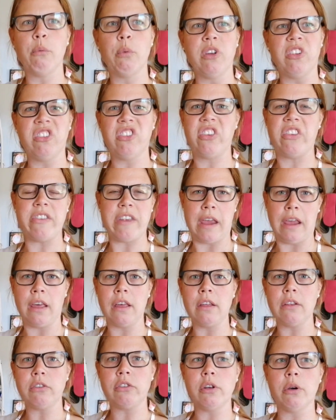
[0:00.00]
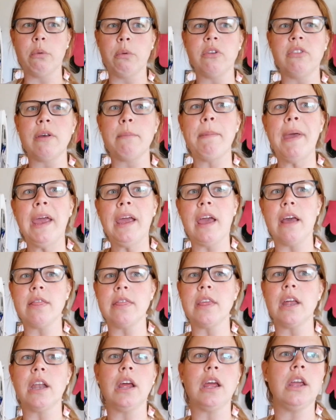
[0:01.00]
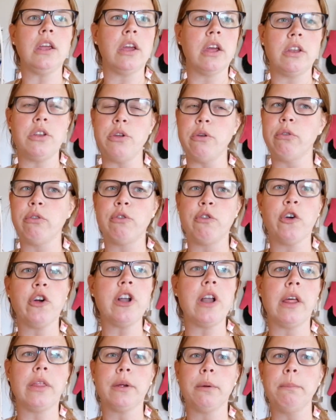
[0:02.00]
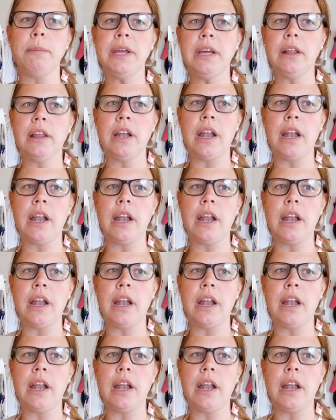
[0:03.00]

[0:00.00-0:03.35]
was stale. So it was a baguette that I had used for another meal,